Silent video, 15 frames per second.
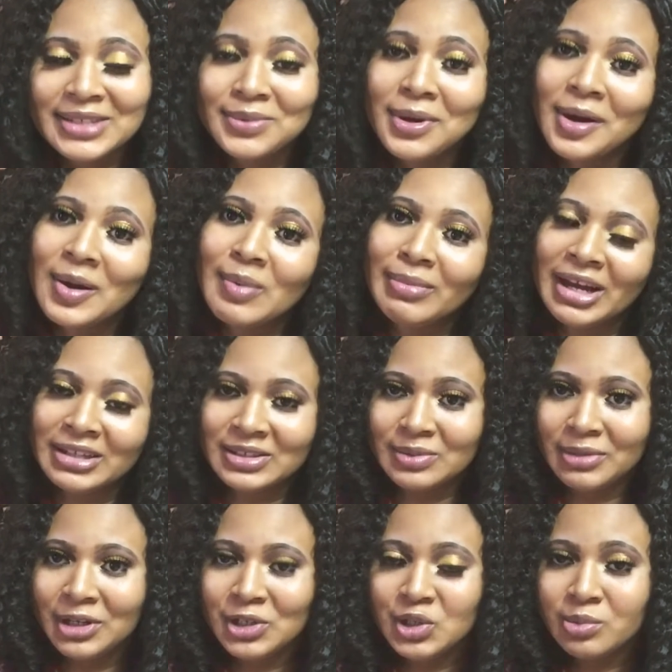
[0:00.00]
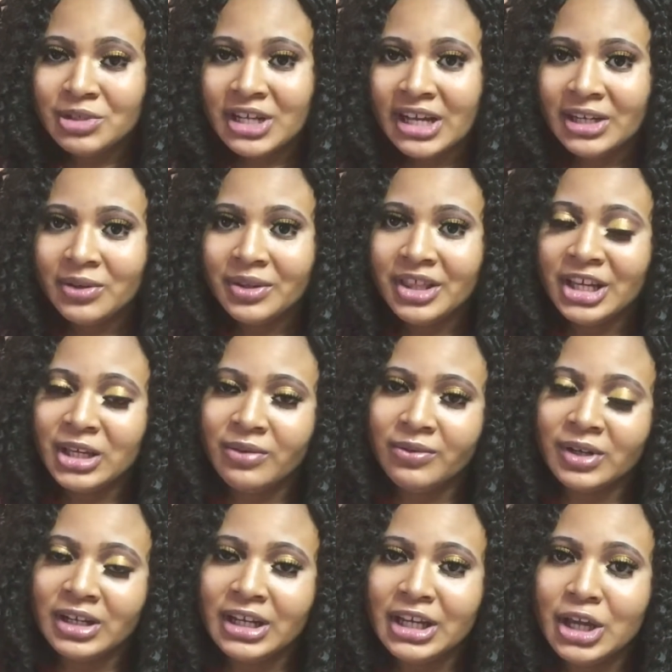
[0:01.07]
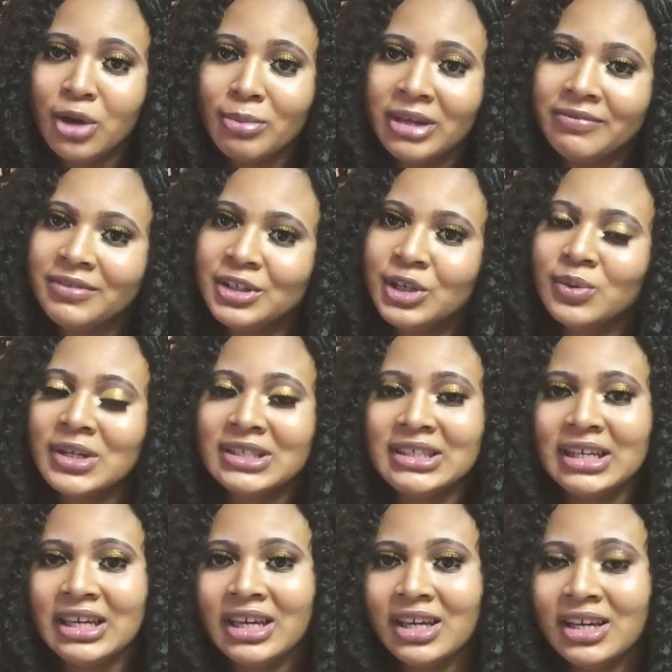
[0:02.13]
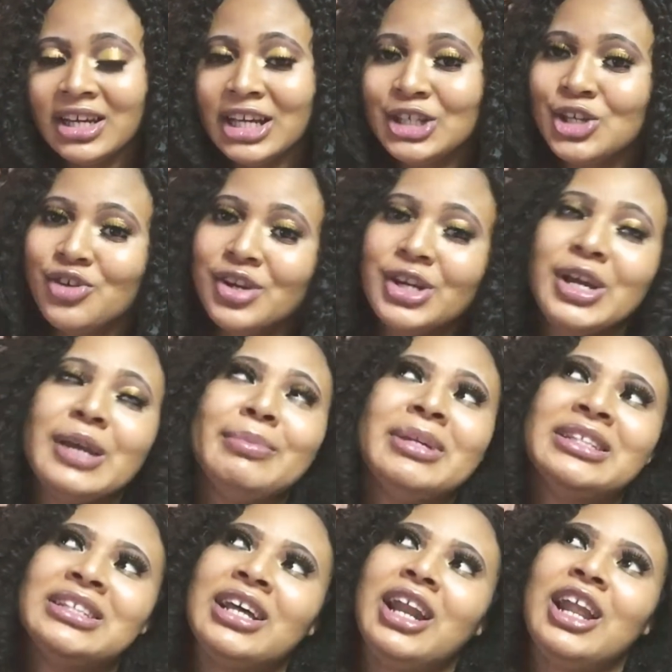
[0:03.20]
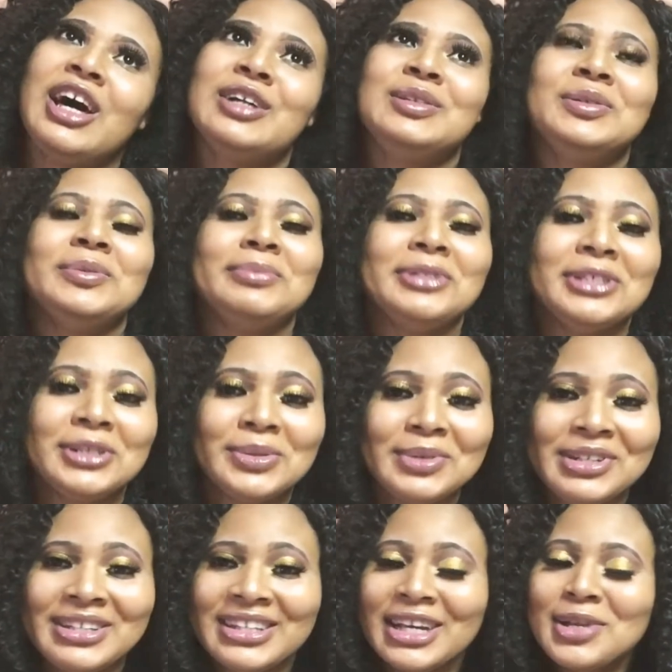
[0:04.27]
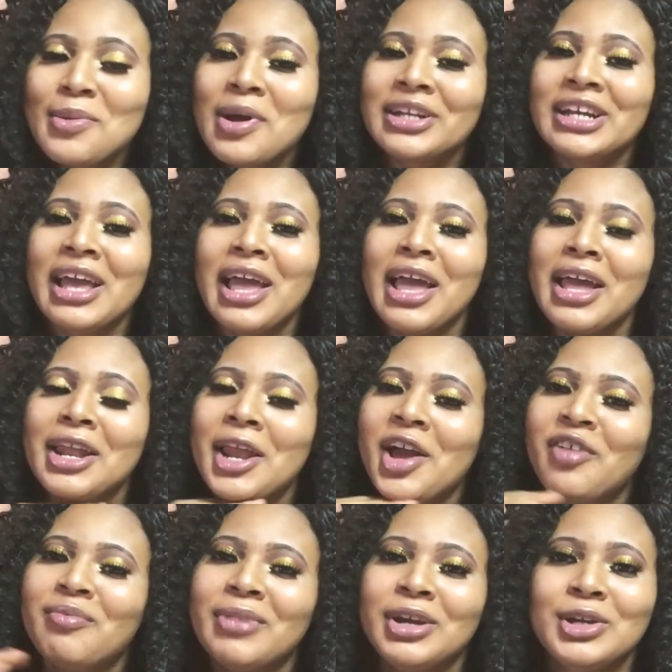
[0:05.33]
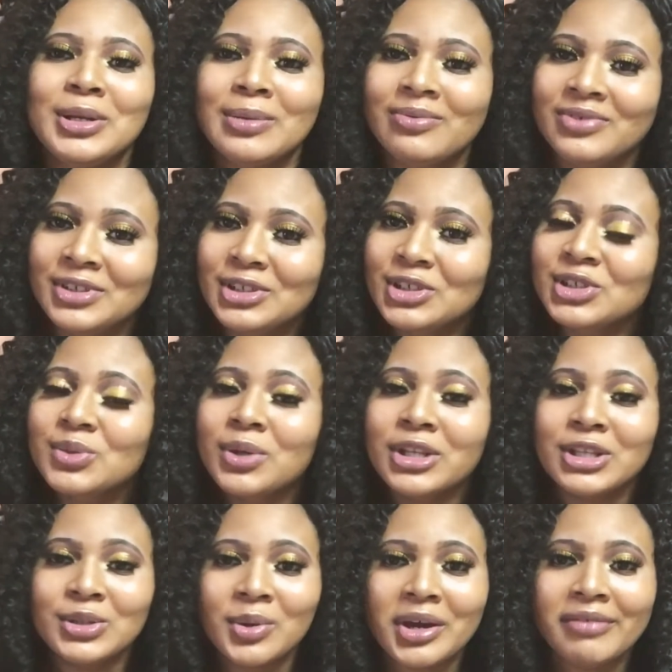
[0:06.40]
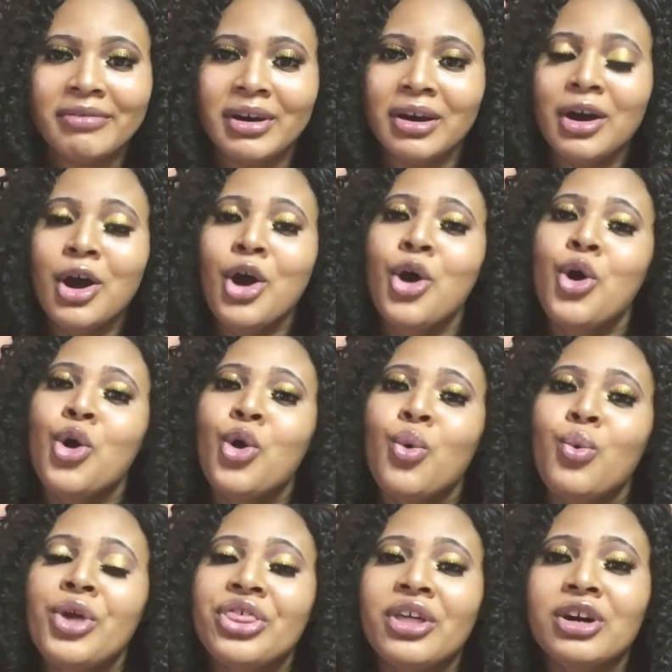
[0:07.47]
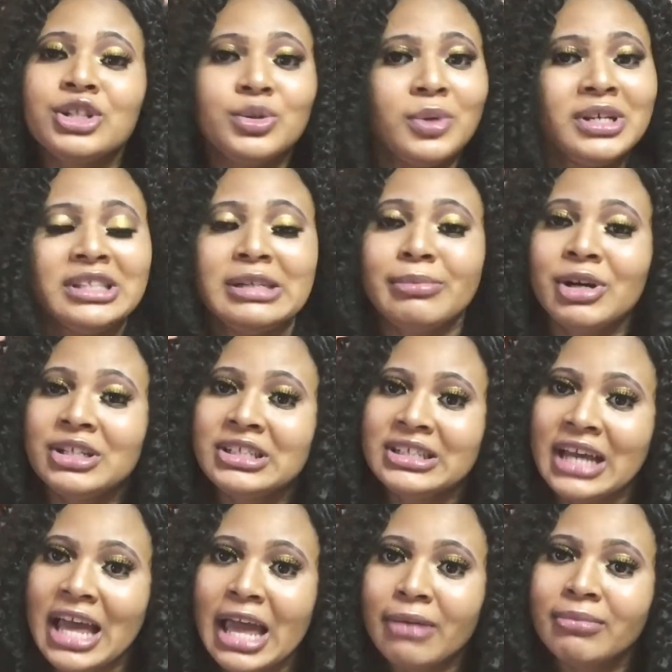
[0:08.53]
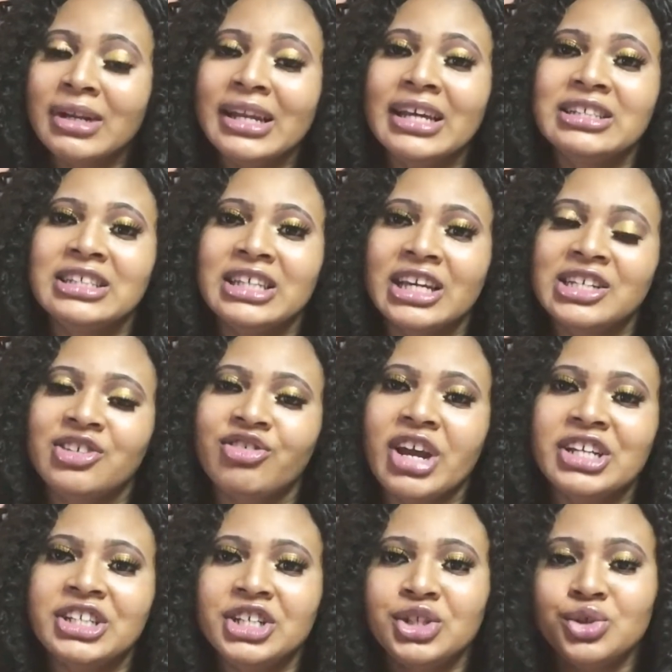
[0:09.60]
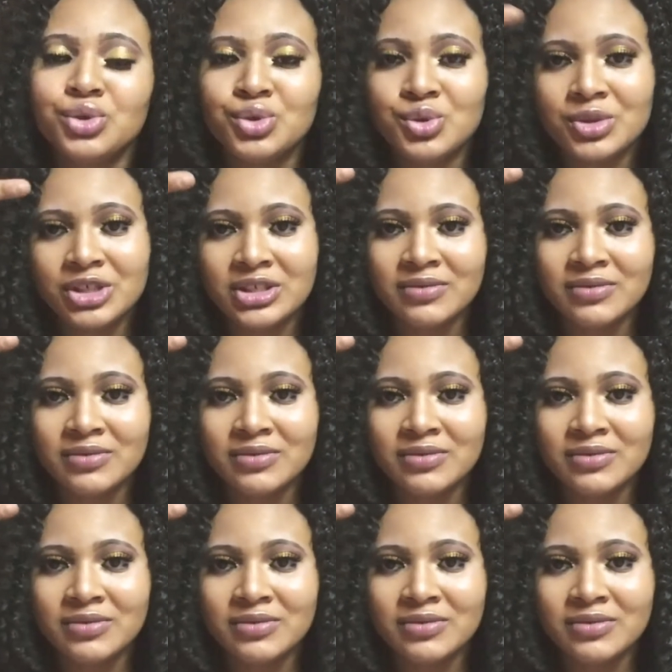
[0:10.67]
welcome back to my YouTube channel. Thank you for clicking on my video once again. As you already know, it means a lot to me when you start to watch any of my YouTube videos whatsoever. Without wasting much time, let's get right into today's